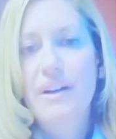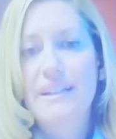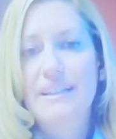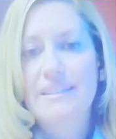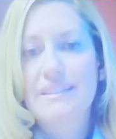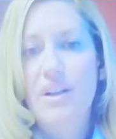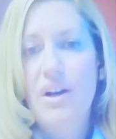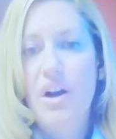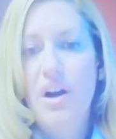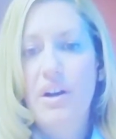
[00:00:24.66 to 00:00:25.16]

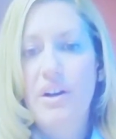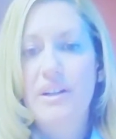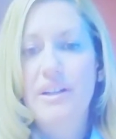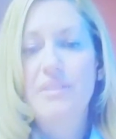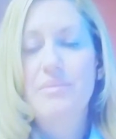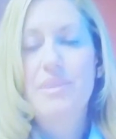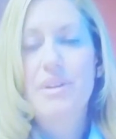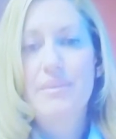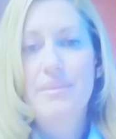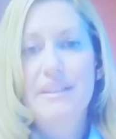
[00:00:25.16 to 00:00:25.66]
is our
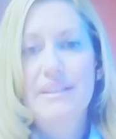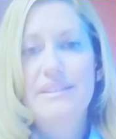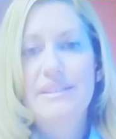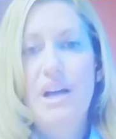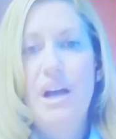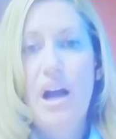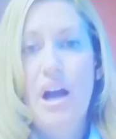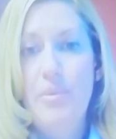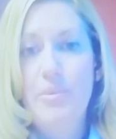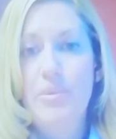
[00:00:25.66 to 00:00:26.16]
commitment
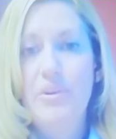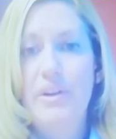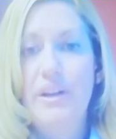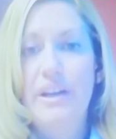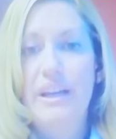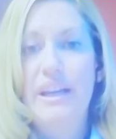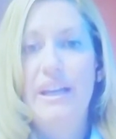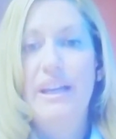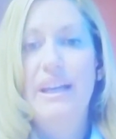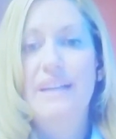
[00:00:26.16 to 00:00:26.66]
to
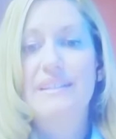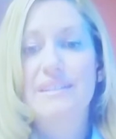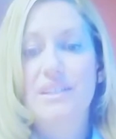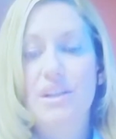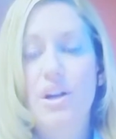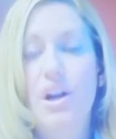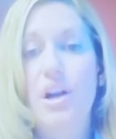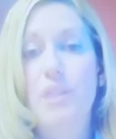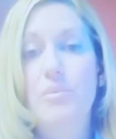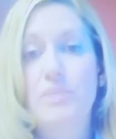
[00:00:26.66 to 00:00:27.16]
operating as a
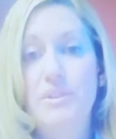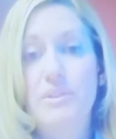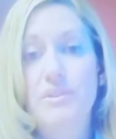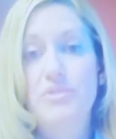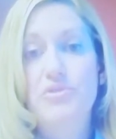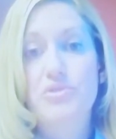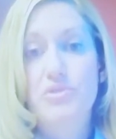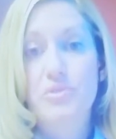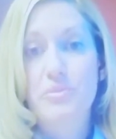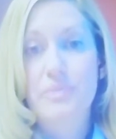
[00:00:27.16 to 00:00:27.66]
carbon
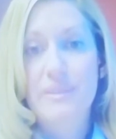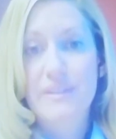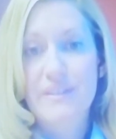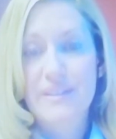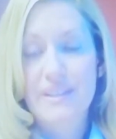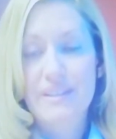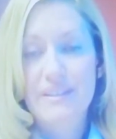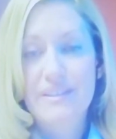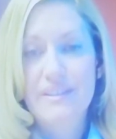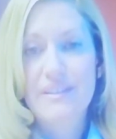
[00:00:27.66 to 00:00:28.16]
neutral
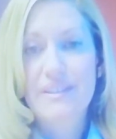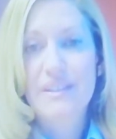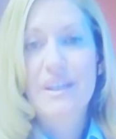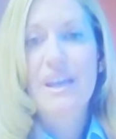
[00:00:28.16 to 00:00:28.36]
business.